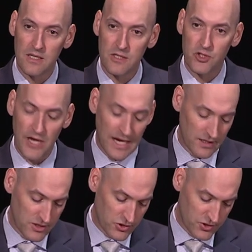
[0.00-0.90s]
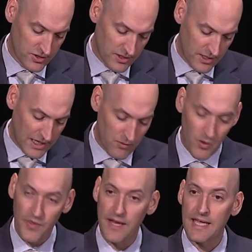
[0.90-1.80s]
challenge, and
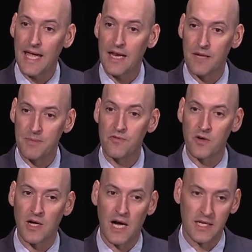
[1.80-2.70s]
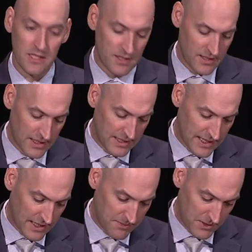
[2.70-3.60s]
one that cannot be forgotten and
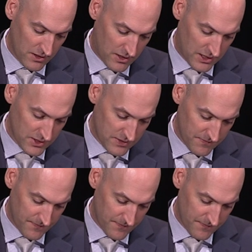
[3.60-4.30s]
cannot be lost.